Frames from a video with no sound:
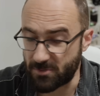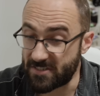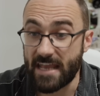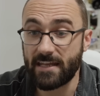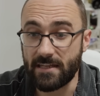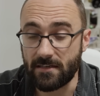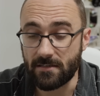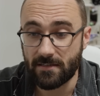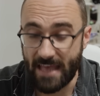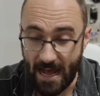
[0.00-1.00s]
It was taken in
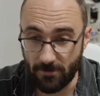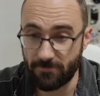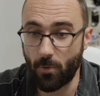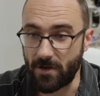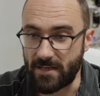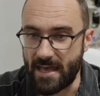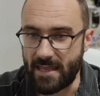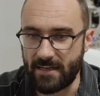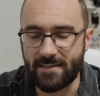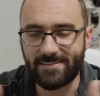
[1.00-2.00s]
California,
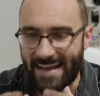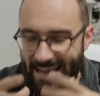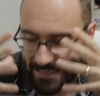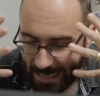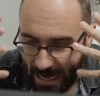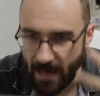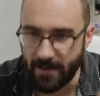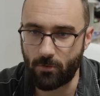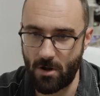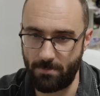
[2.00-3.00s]
and it is an
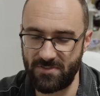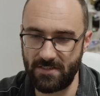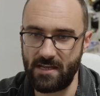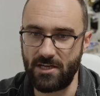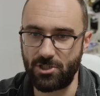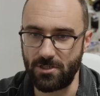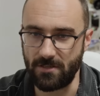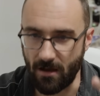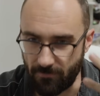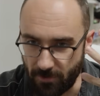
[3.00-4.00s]
iconic
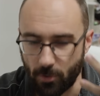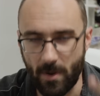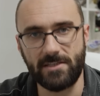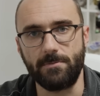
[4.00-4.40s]
representation of the Great